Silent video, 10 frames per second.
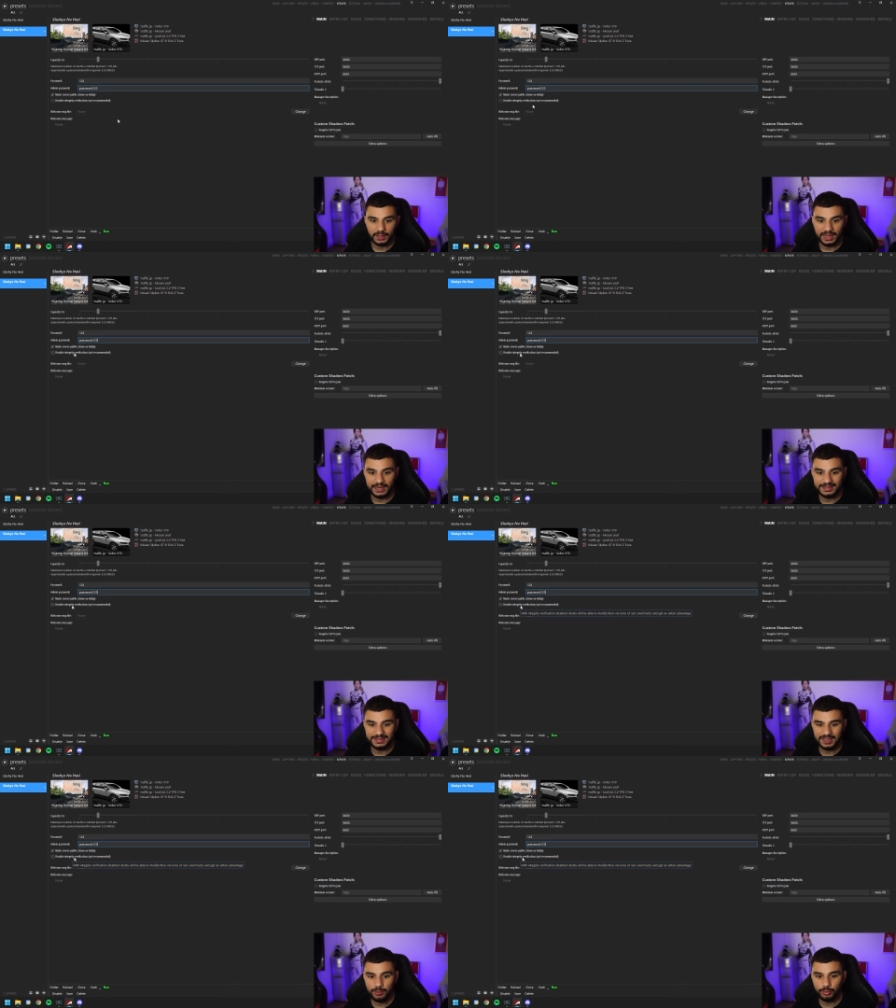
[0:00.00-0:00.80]
And
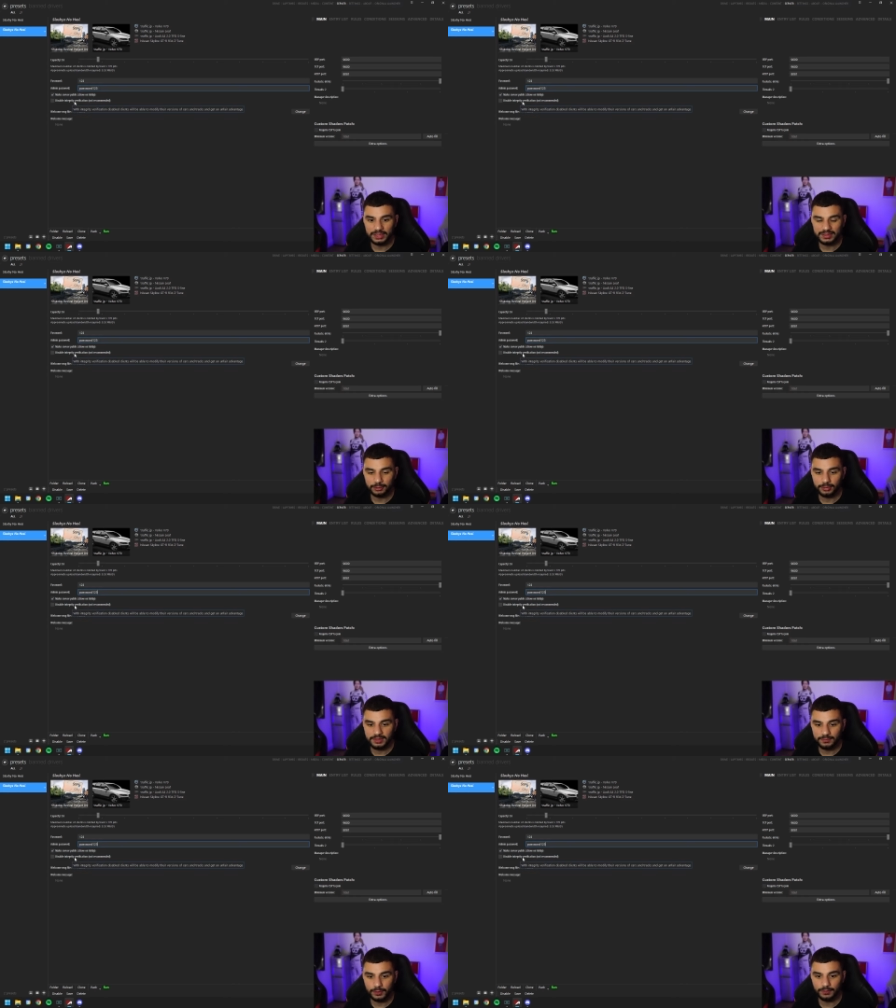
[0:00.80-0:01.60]
disable
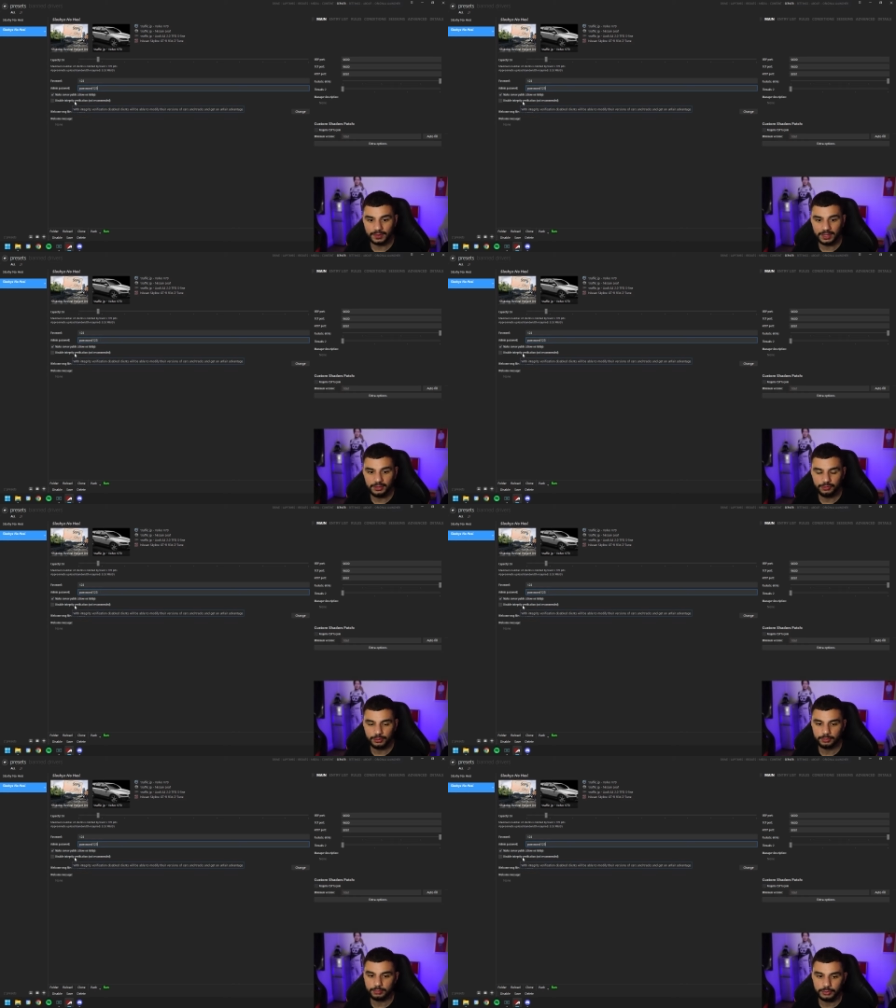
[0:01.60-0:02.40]
integrity
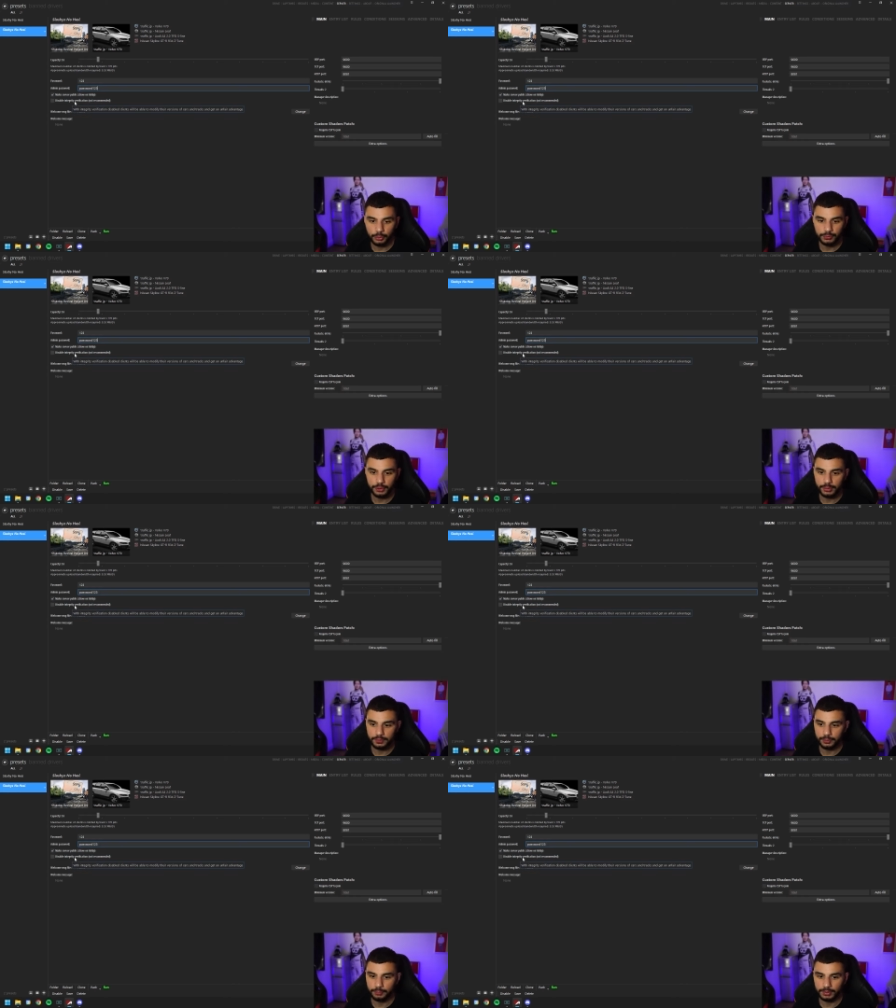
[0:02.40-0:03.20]
verification. Don't turn
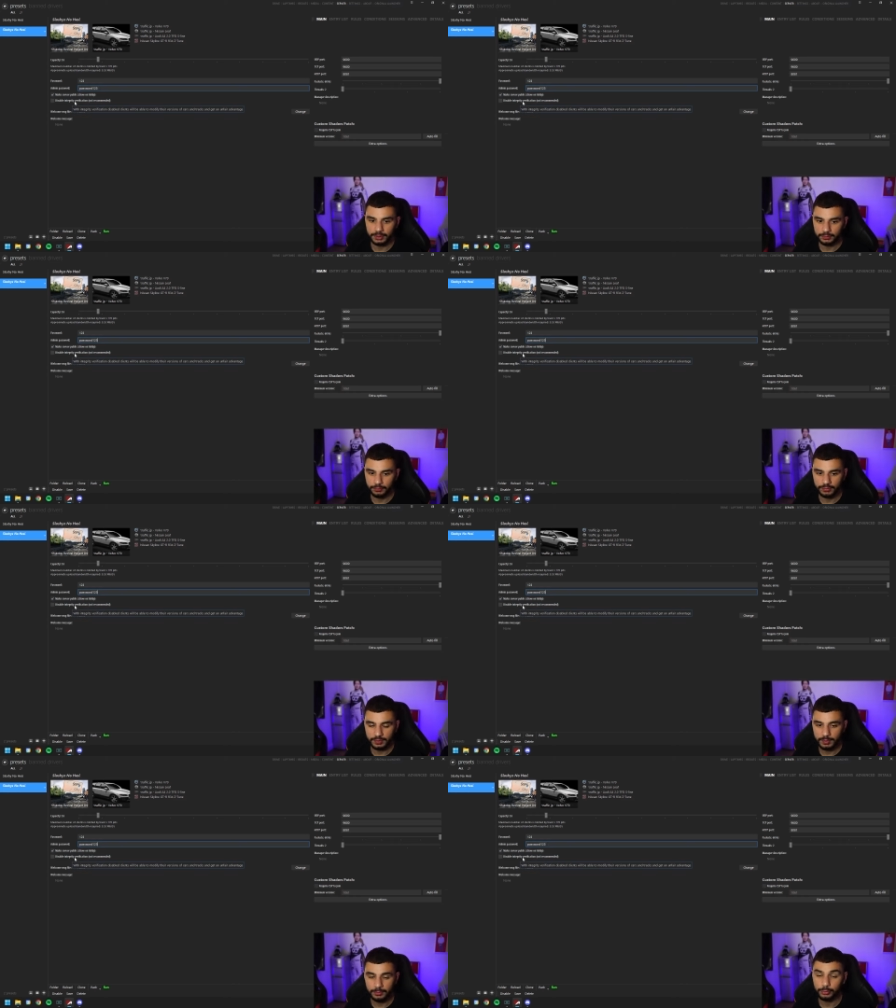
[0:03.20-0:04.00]
this on because obviously
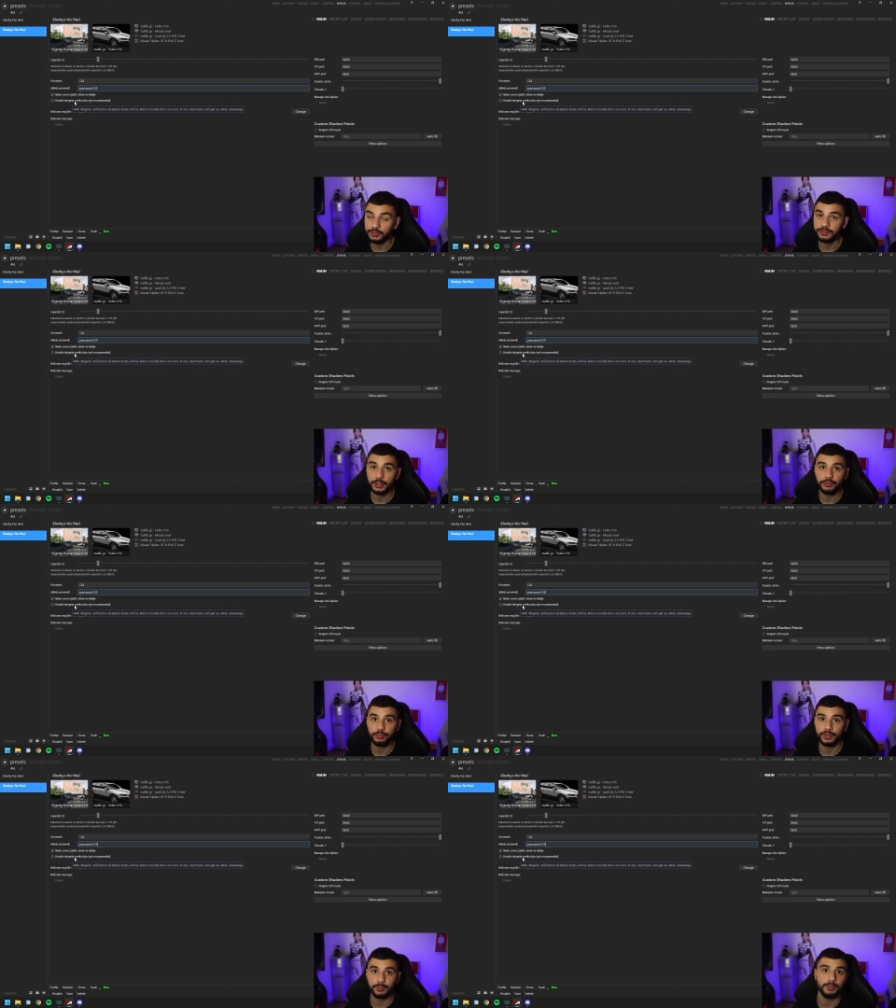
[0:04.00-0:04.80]
people can start
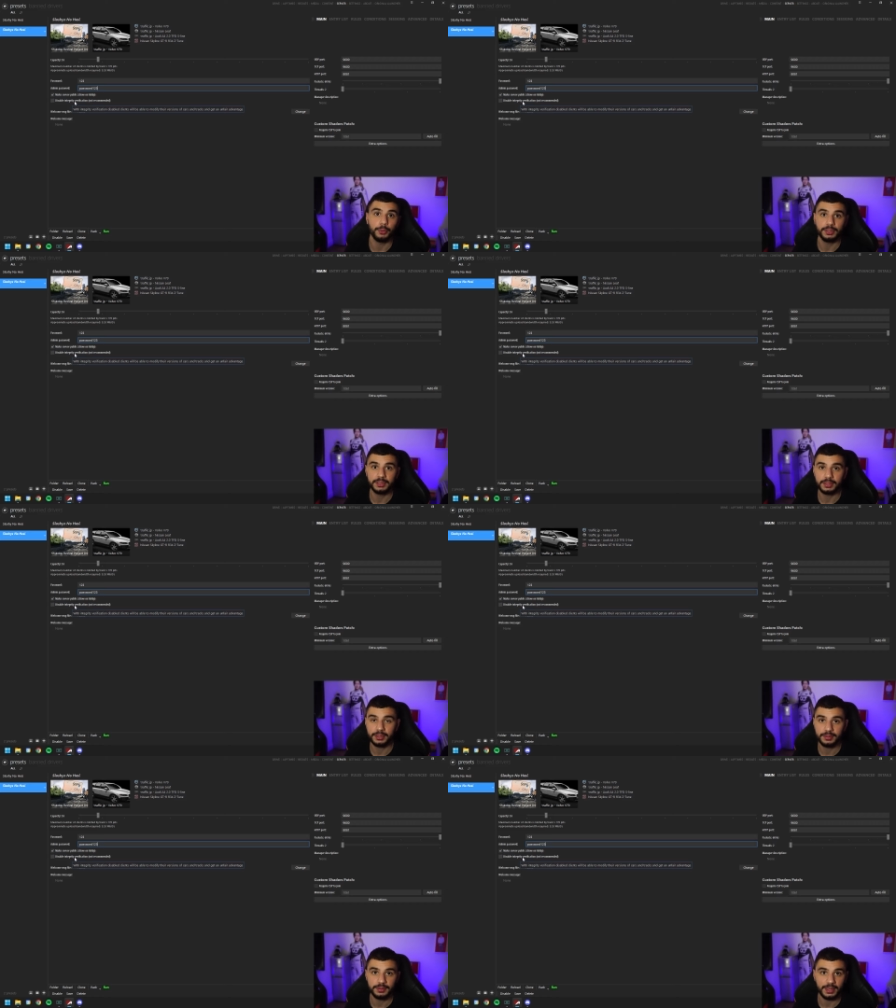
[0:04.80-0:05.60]
joining with modded
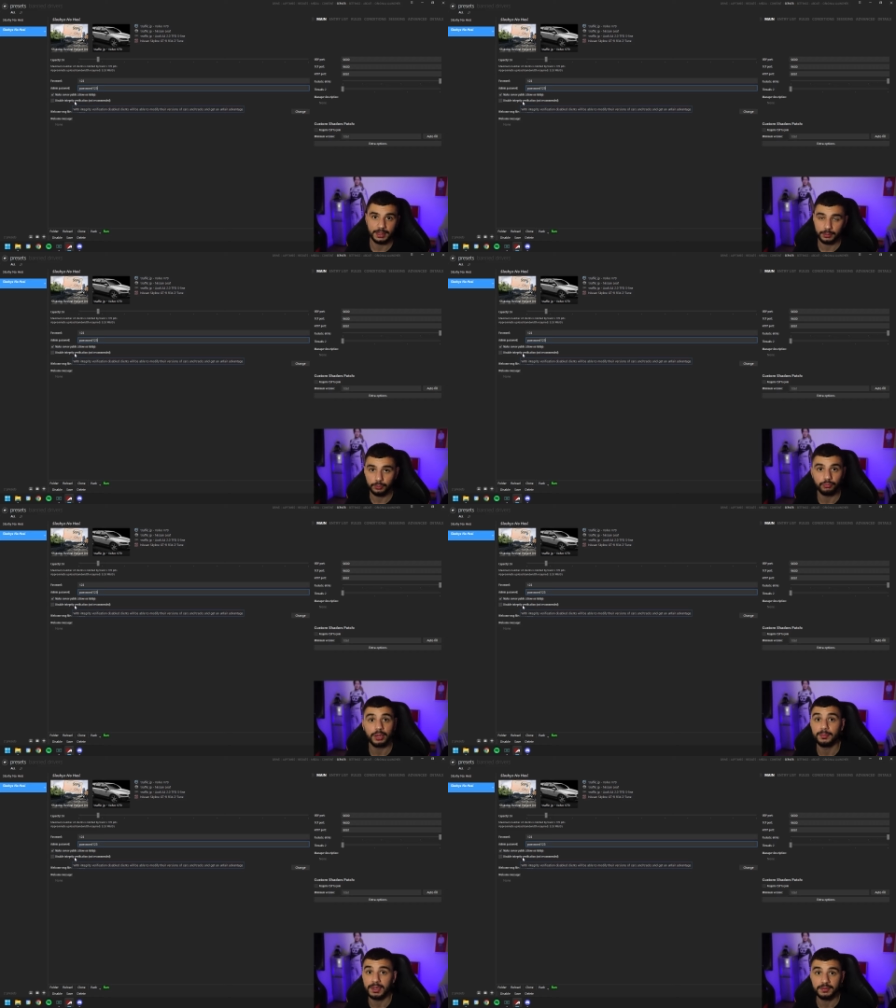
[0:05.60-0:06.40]
cars and it will
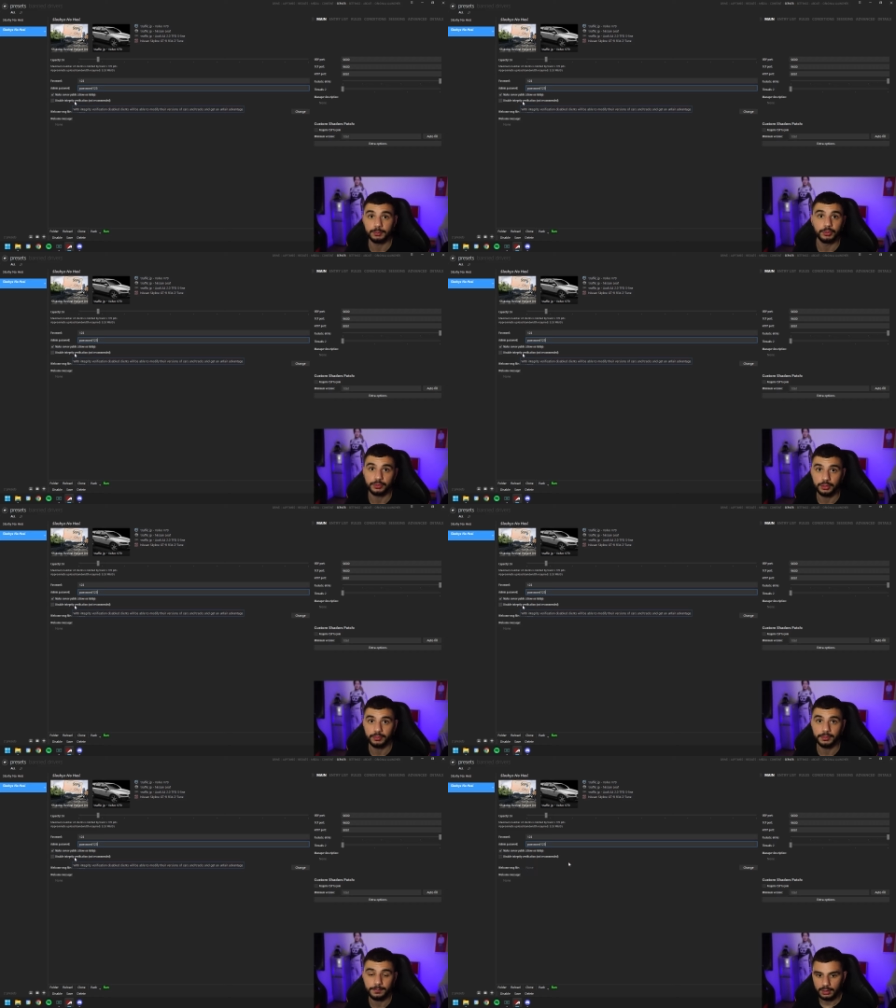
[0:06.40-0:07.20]
really mess up your server.